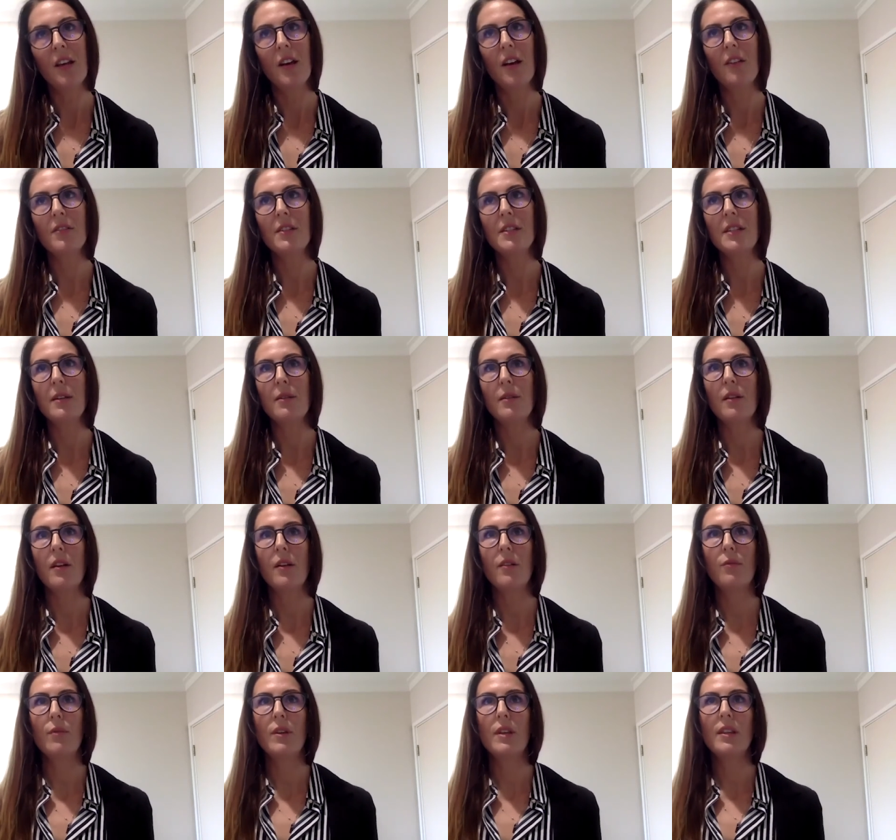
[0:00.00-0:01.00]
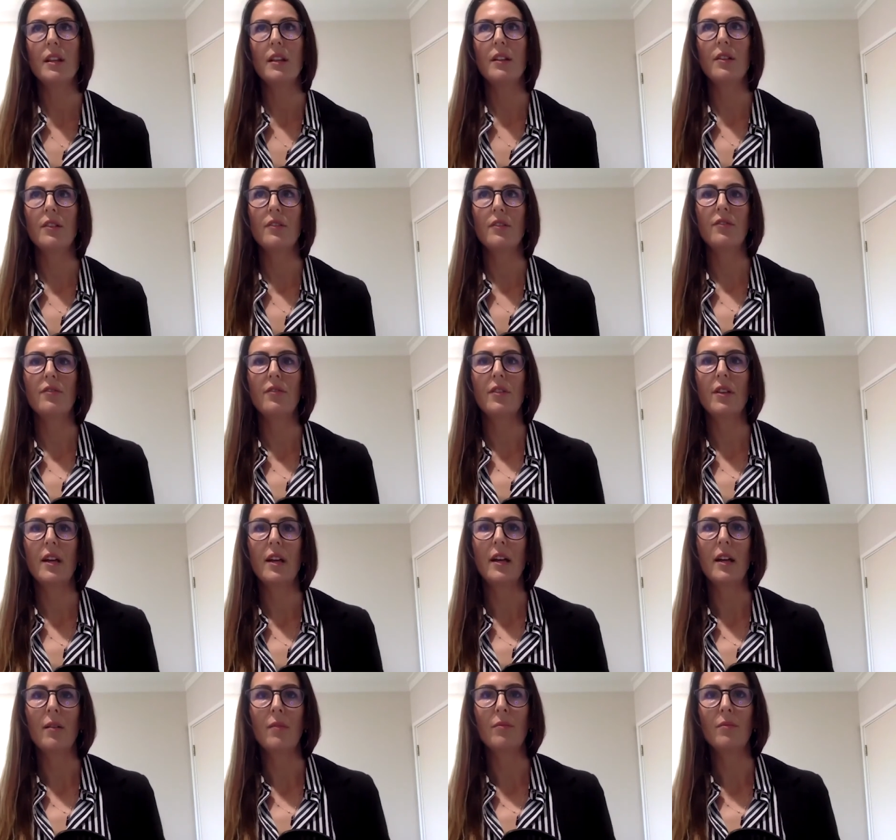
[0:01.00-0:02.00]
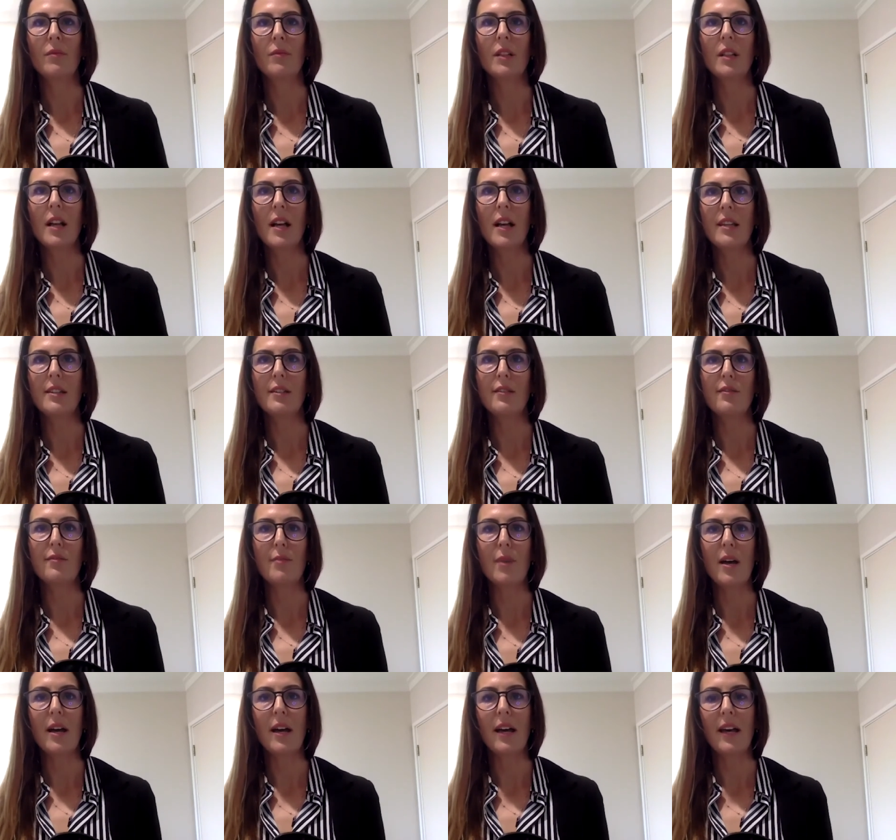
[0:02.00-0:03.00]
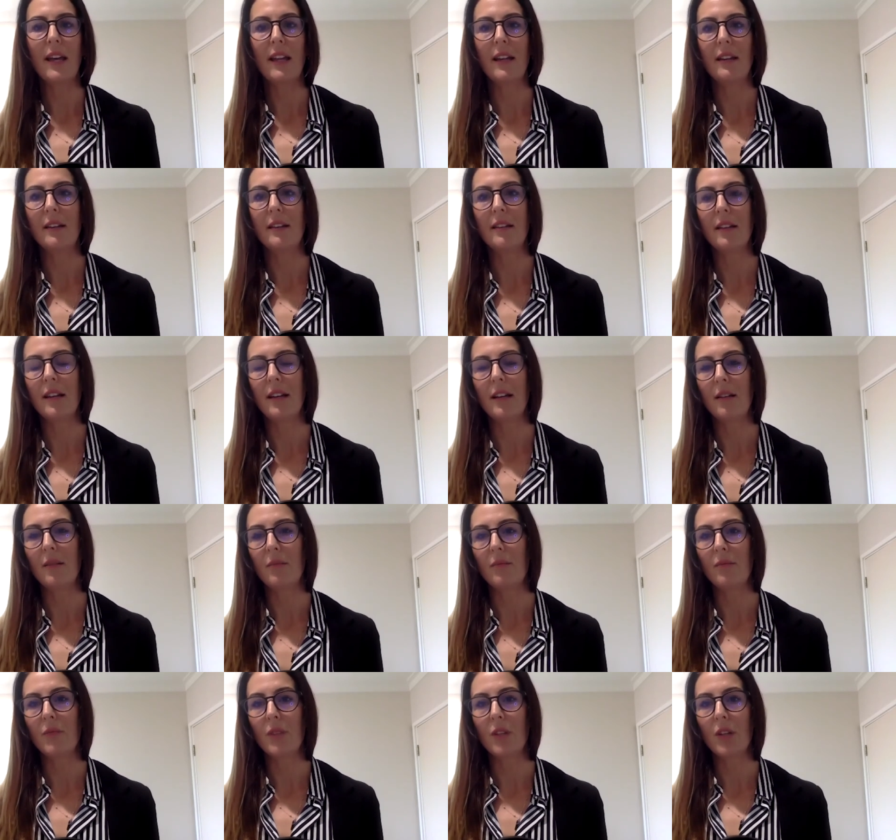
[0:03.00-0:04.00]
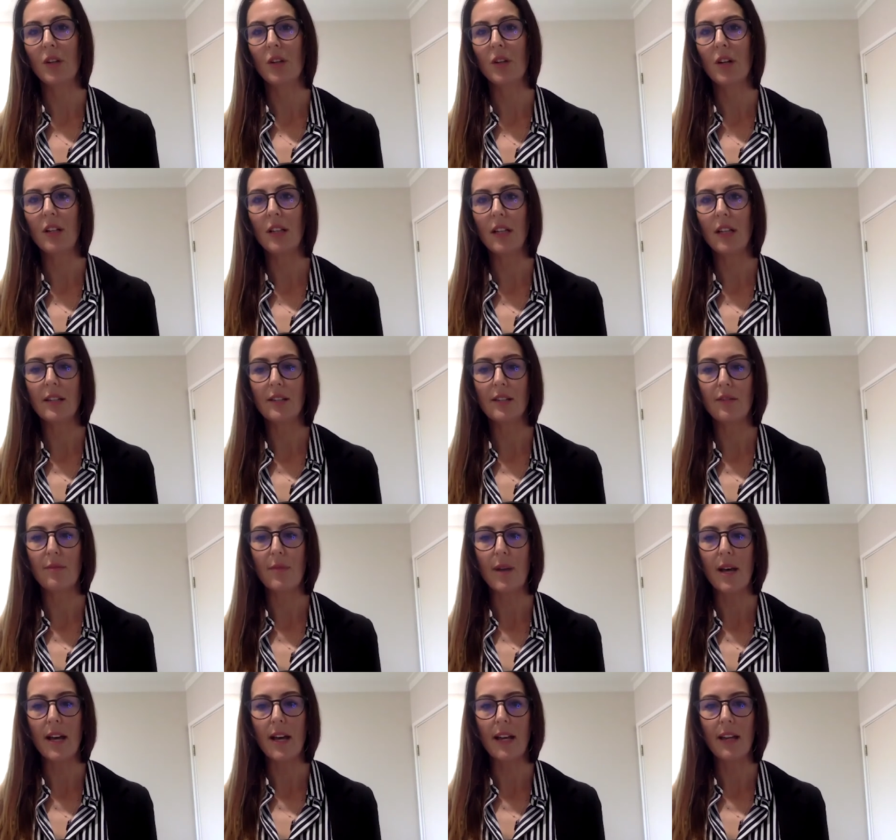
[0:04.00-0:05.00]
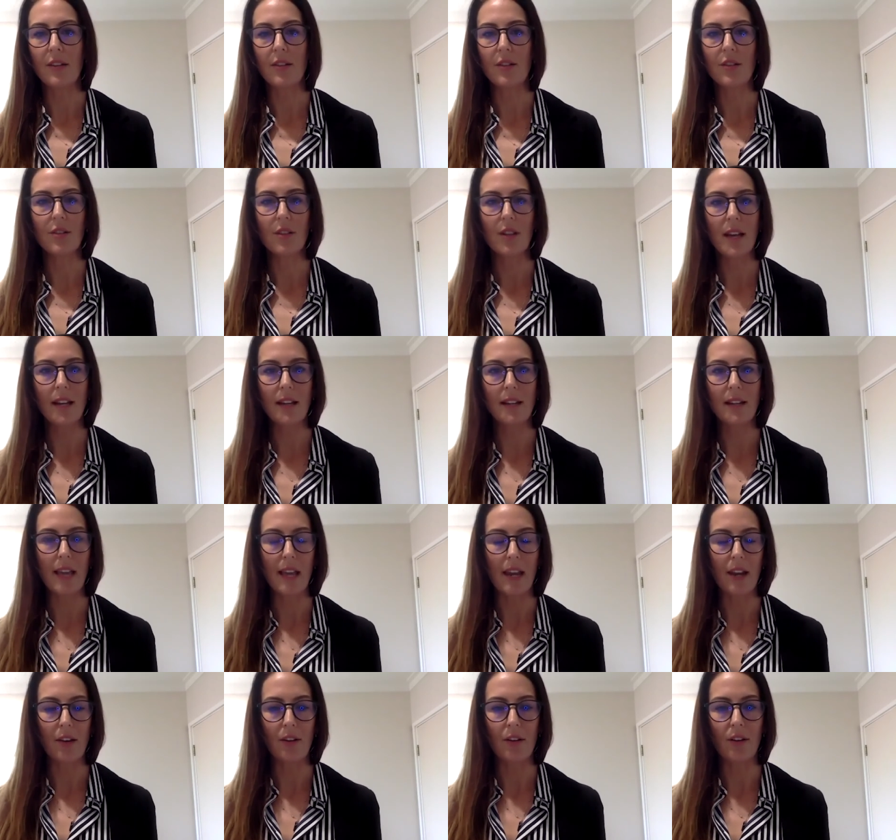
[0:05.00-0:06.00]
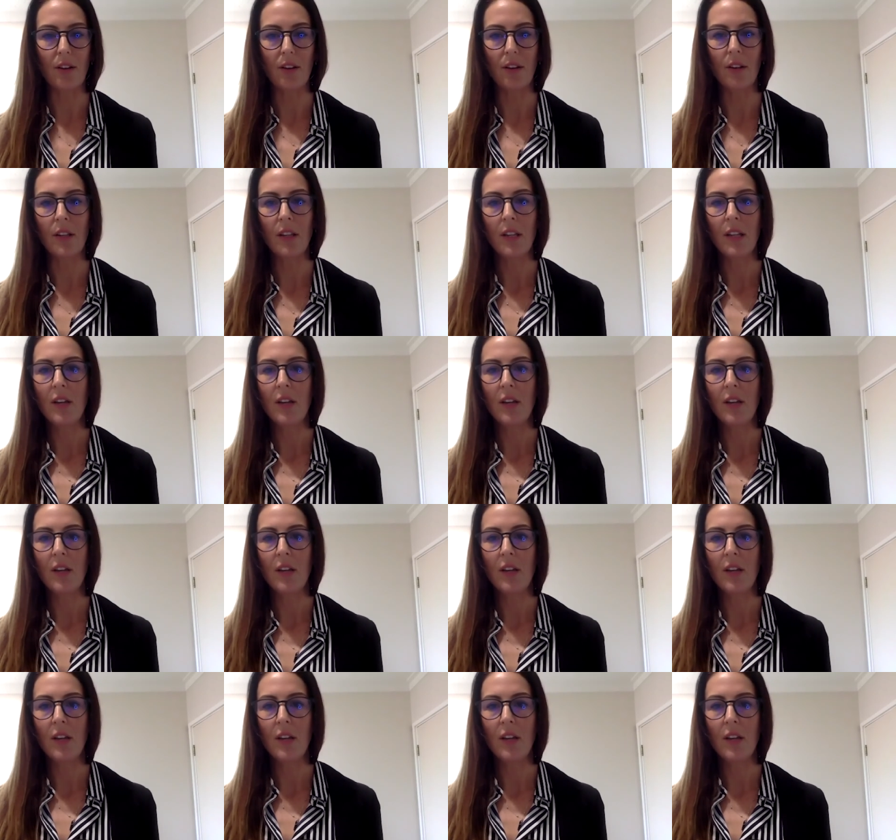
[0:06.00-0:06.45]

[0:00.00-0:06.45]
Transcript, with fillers: obviously uh, with a lot of um, clients of mine um, you know colleagues of mine tried keto